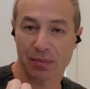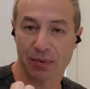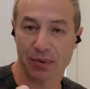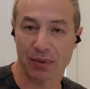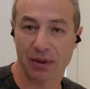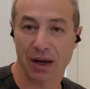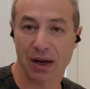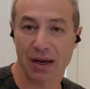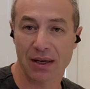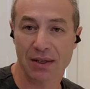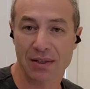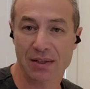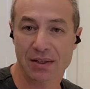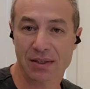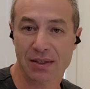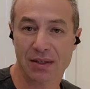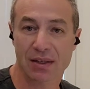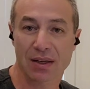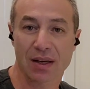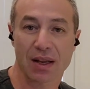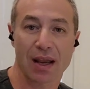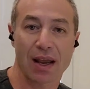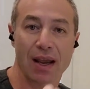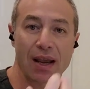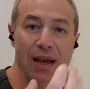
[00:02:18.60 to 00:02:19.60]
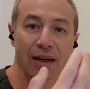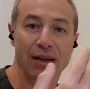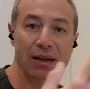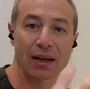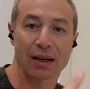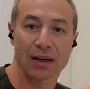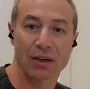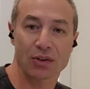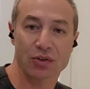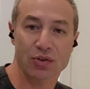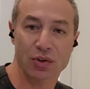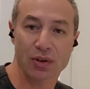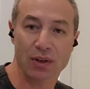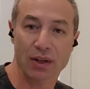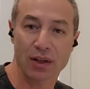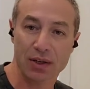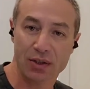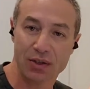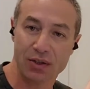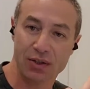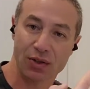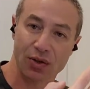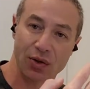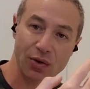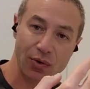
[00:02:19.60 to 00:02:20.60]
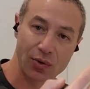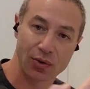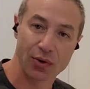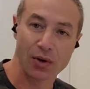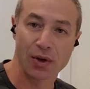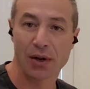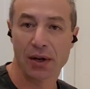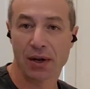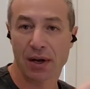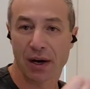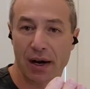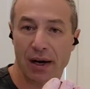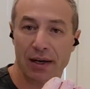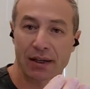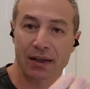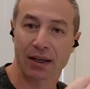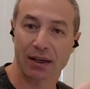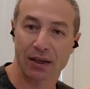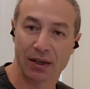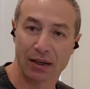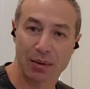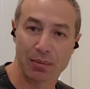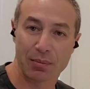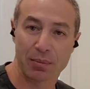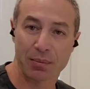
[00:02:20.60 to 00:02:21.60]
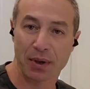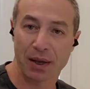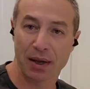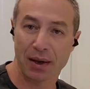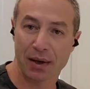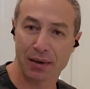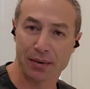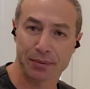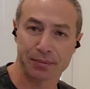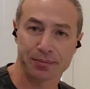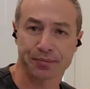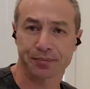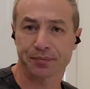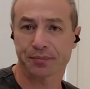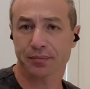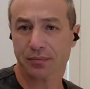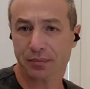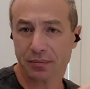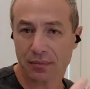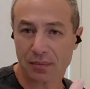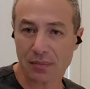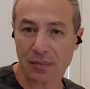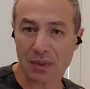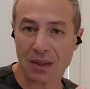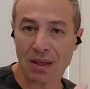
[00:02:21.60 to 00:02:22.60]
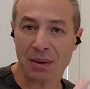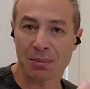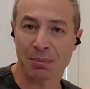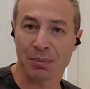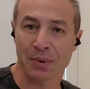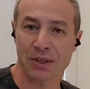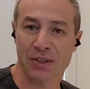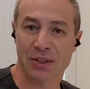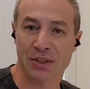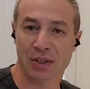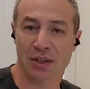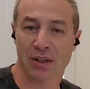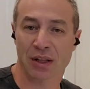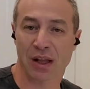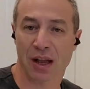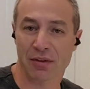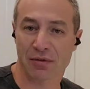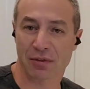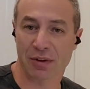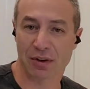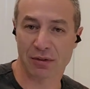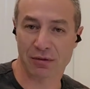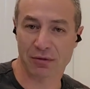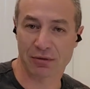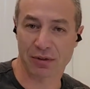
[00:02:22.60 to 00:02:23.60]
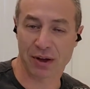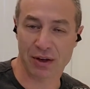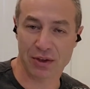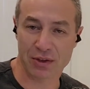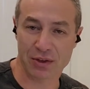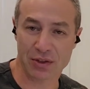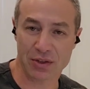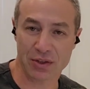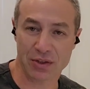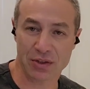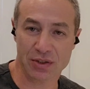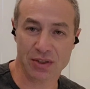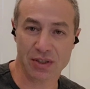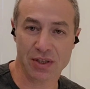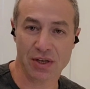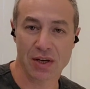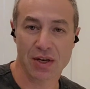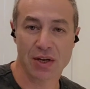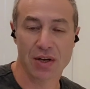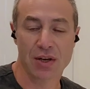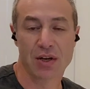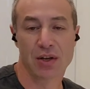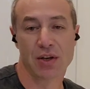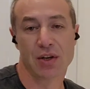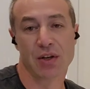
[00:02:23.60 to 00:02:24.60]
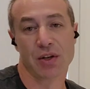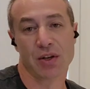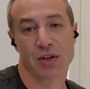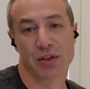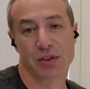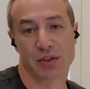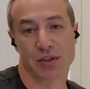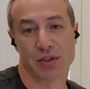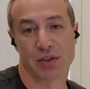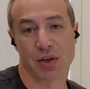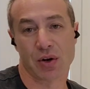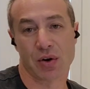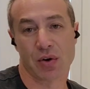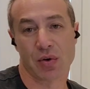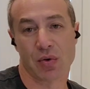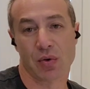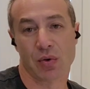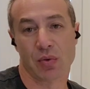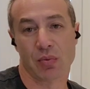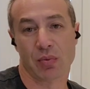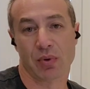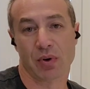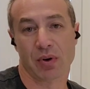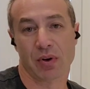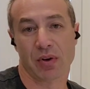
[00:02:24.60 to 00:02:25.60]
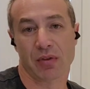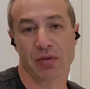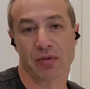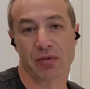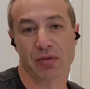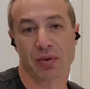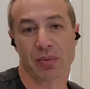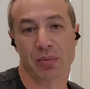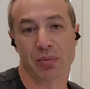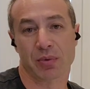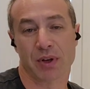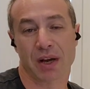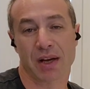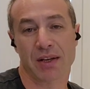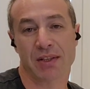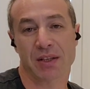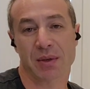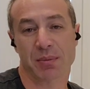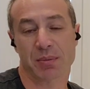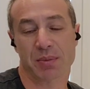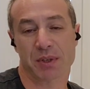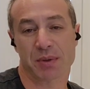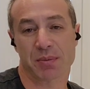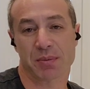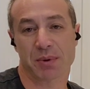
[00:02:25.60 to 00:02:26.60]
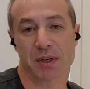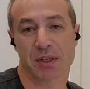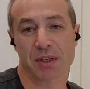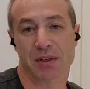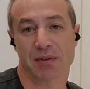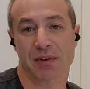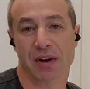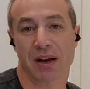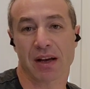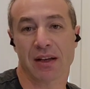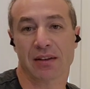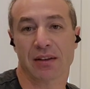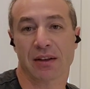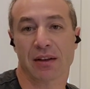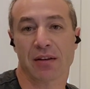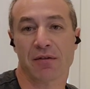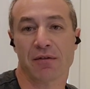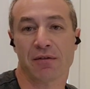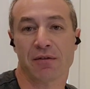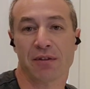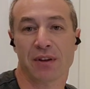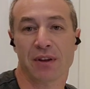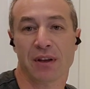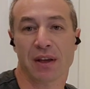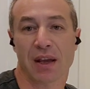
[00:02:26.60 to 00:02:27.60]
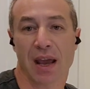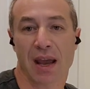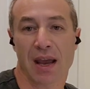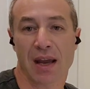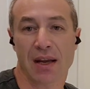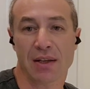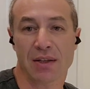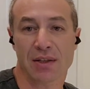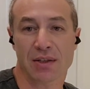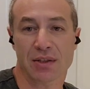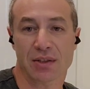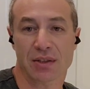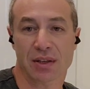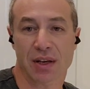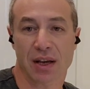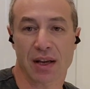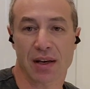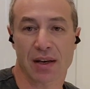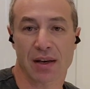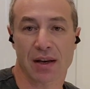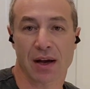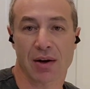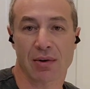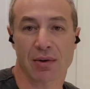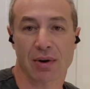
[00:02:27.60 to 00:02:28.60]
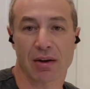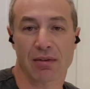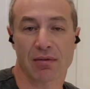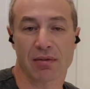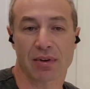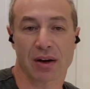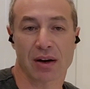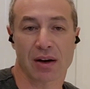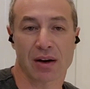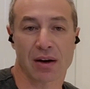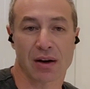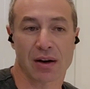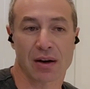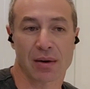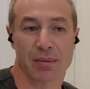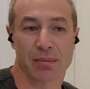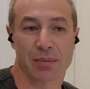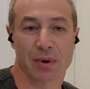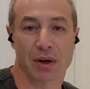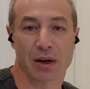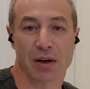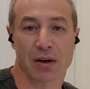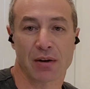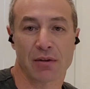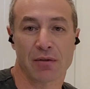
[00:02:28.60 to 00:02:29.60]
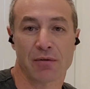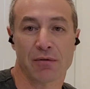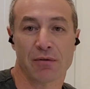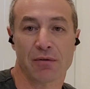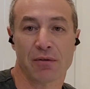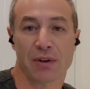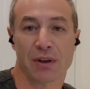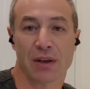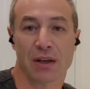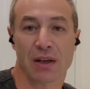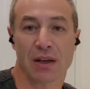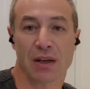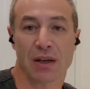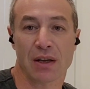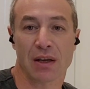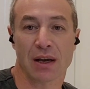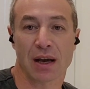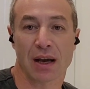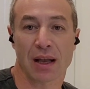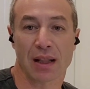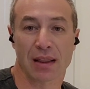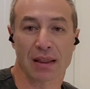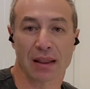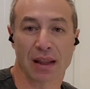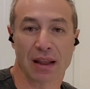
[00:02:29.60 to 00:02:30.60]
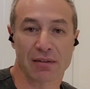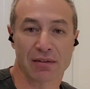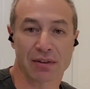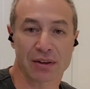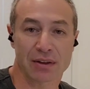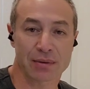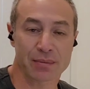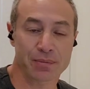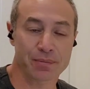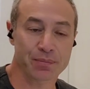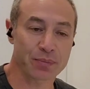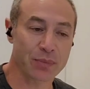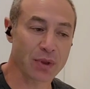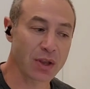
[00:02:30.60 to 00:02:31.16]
Dyson and Electrolux, so I can compare battery life and functions. So from Dyson perspective, I had V8 and now I have a V11.